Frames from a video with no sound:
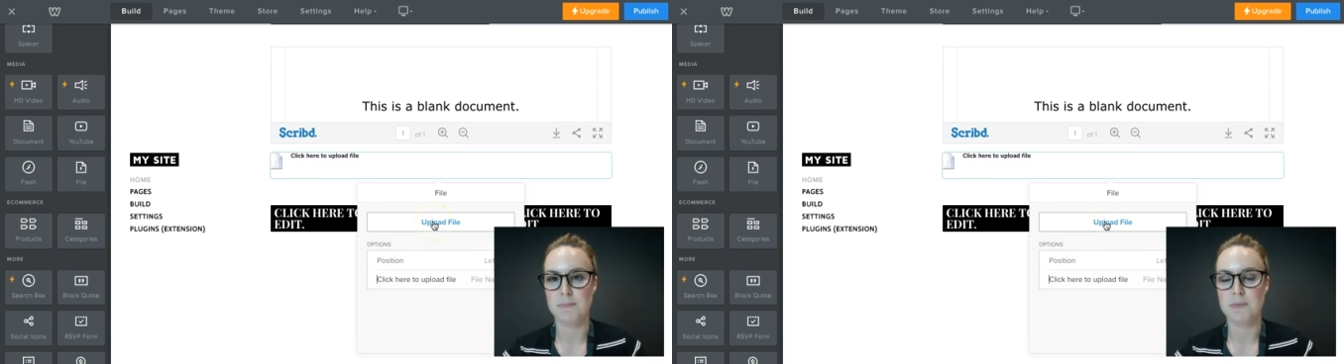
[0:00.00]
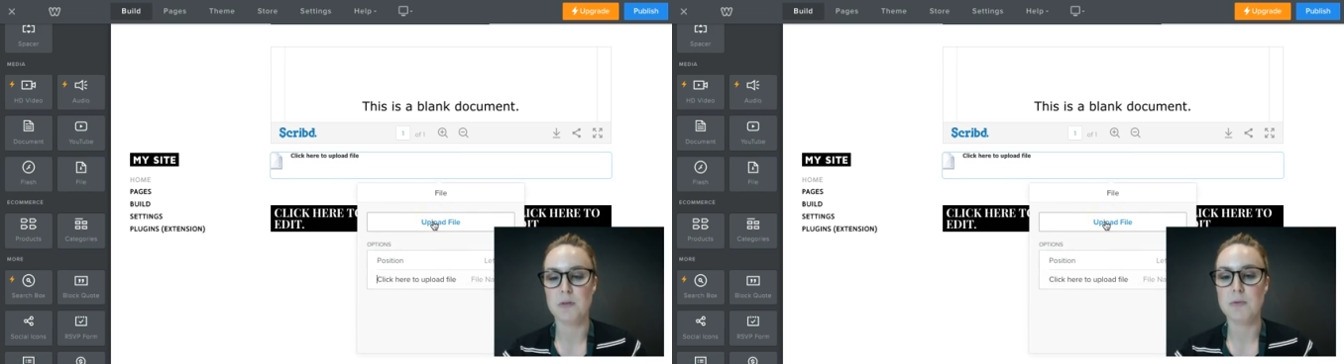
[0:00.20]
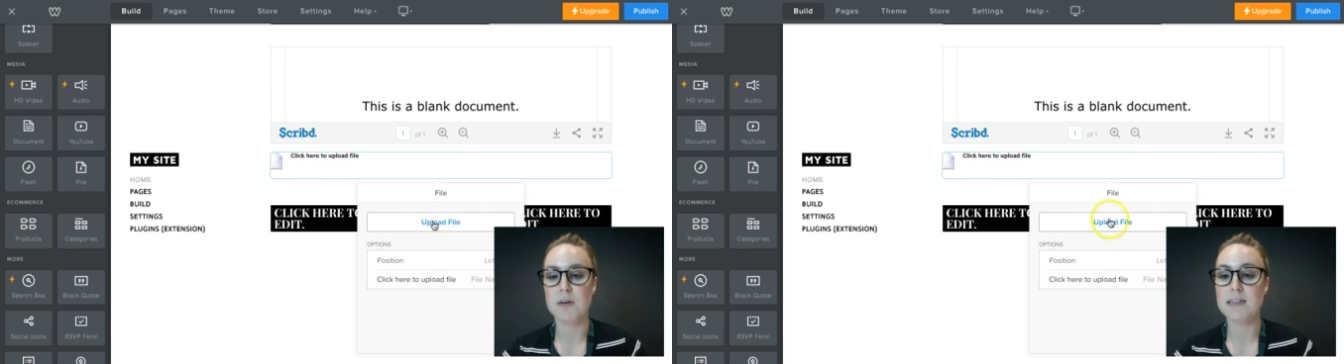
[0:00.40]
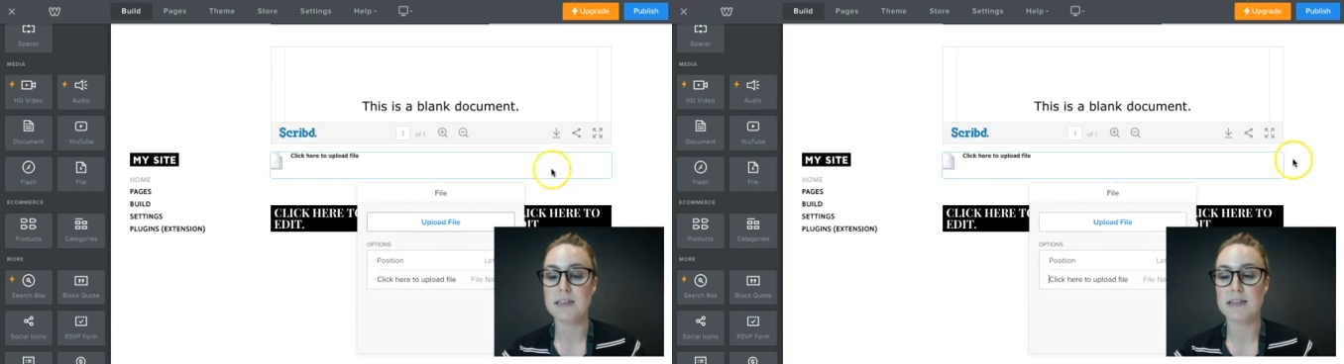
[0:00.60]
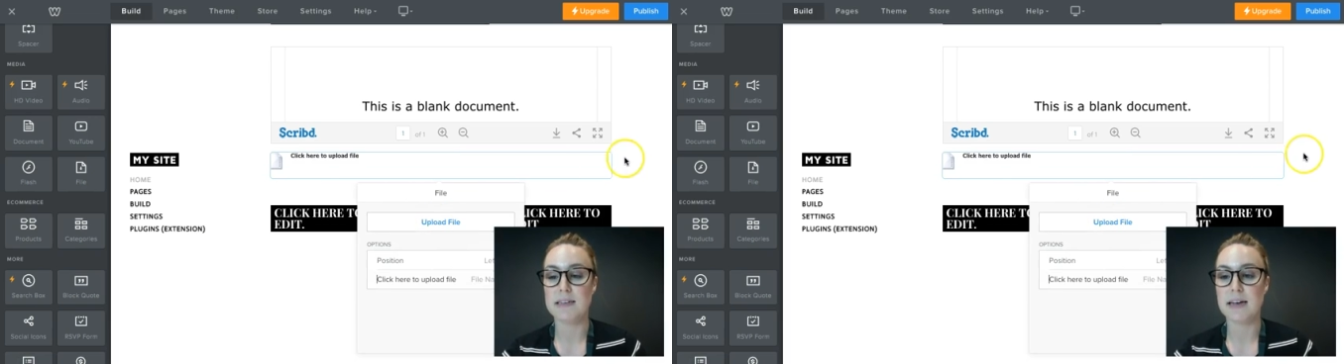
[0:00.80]
So it works
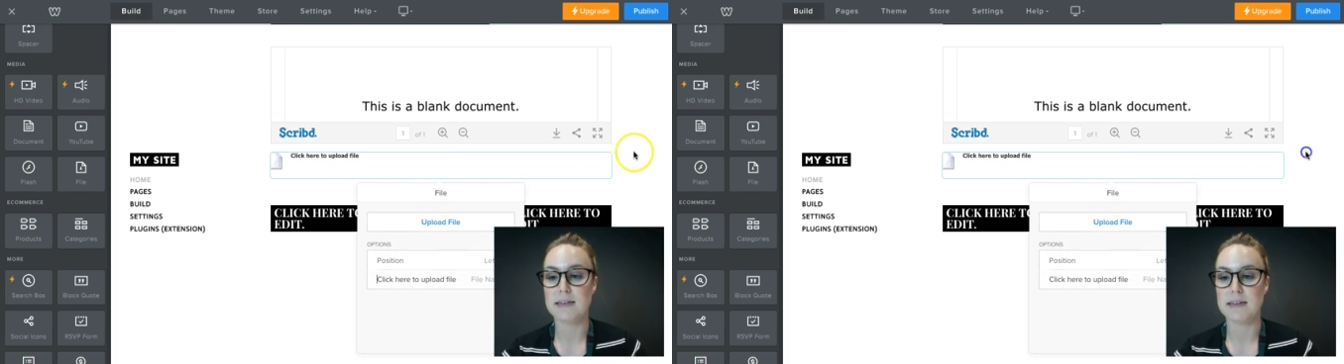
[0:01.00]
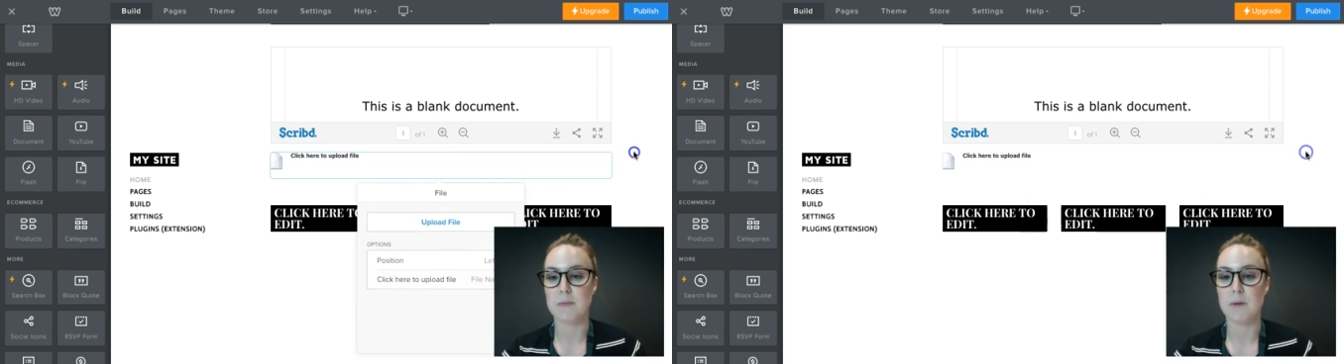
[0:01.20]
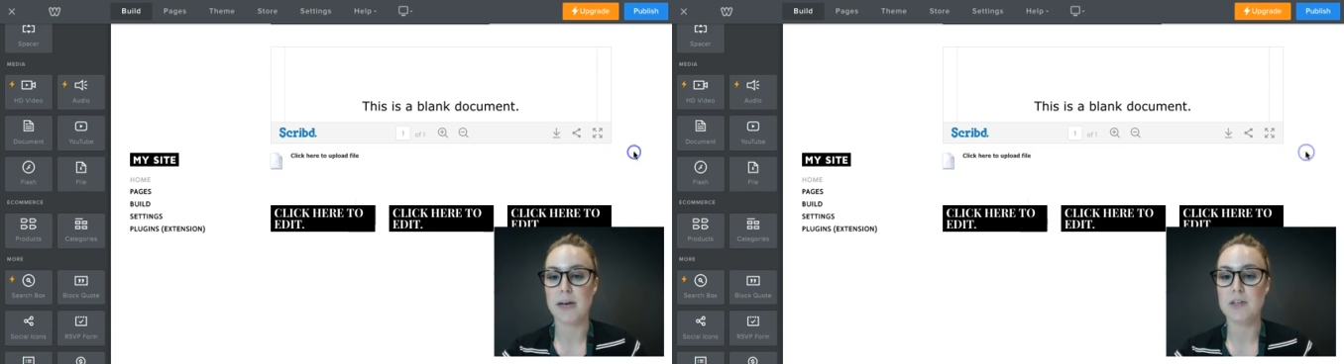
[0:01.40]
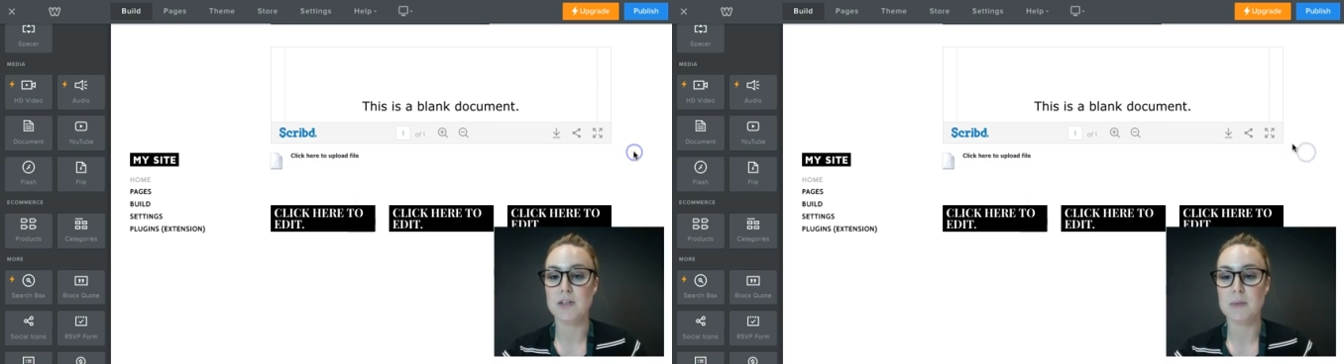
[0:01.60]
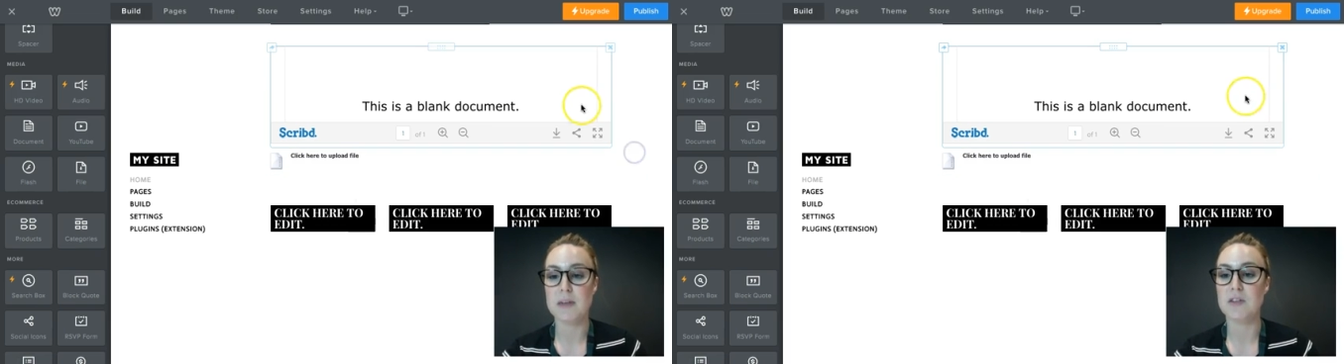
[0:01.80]
the exact same way. It
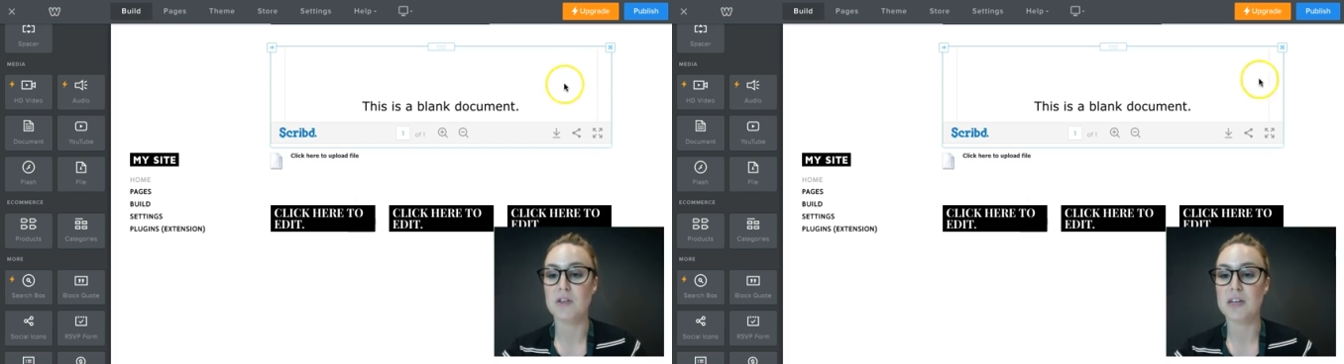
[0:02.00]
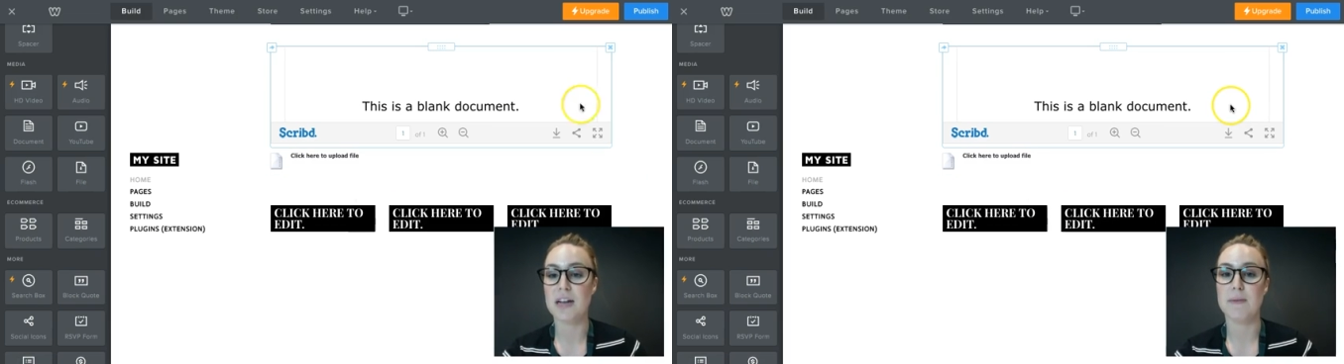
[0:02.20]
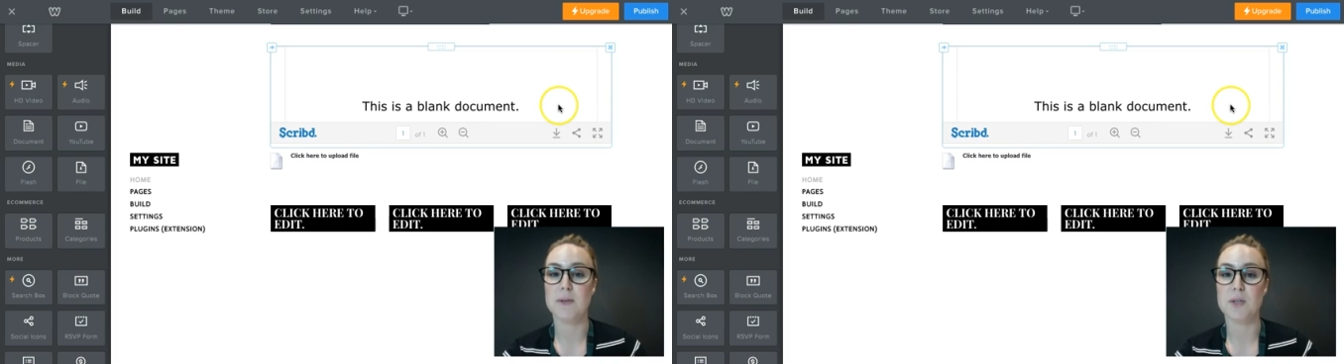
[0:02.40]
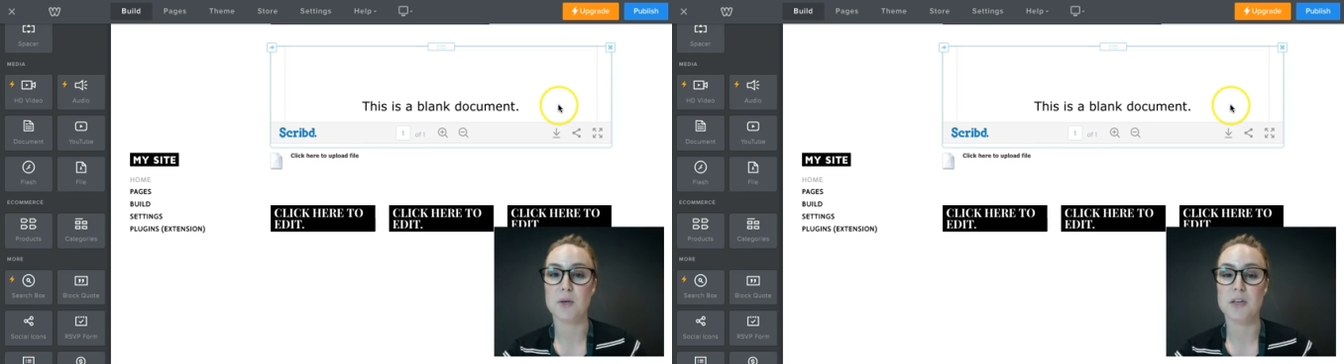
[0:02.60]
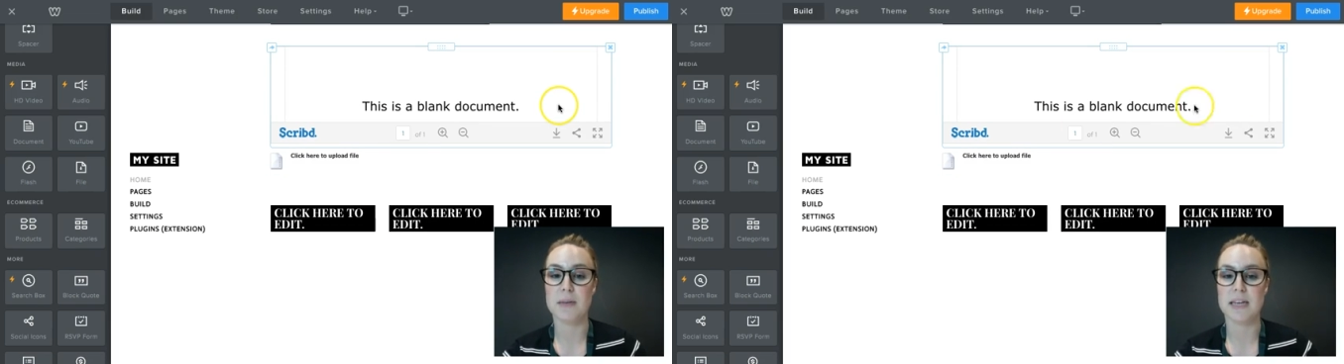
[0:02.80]
just means that you can have a
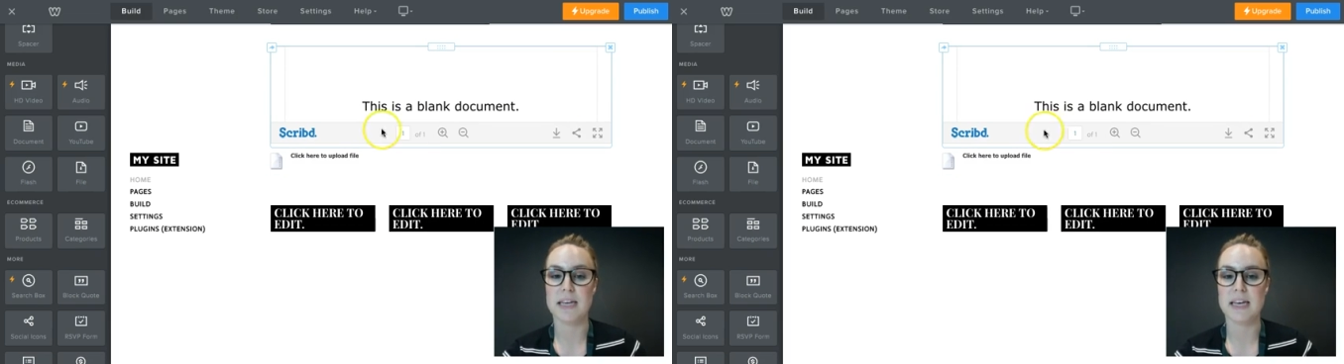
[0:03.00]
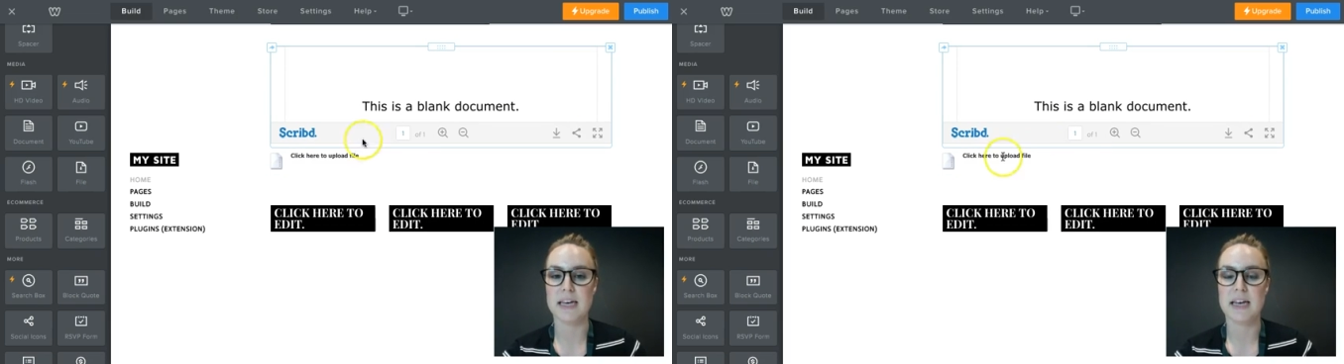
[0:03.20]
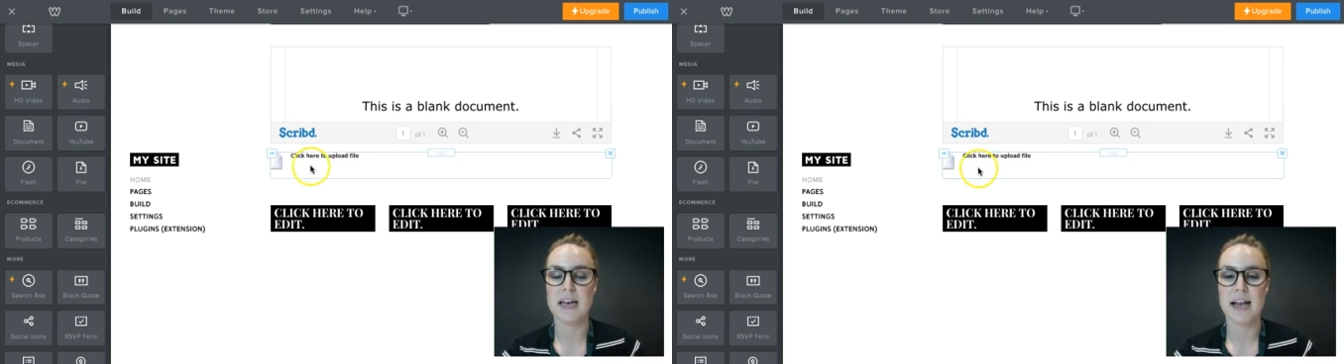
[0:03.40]
document here